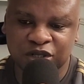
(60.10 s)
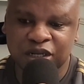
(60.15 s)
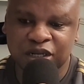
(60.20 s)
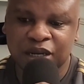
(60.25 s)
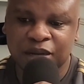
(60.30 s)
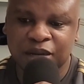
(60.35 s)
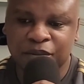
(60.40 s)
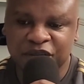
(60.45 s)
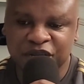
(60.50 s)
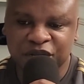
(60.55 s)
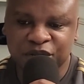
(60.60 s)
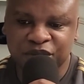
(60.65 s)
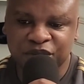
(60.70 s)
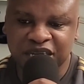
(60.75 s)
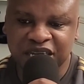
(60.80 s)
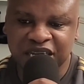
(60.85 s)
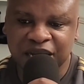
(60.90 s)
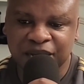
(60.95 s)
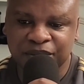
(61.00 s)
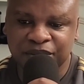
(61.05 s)
Meet
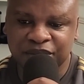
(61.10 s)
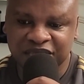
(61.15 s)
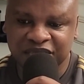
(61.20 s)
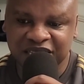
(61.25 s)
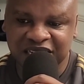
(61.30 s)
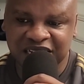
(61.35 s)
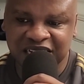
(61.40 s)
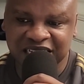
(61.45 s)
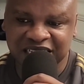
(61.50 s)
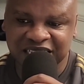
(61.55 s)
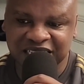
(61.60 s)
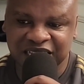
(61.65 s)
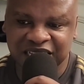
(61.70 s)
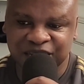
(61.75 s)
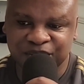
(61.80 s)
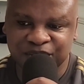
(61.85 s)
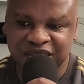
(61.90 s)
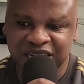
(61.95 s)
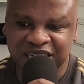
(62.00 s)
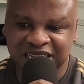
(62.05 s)
me up in the next
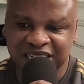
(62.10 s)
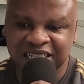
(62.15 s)
segment.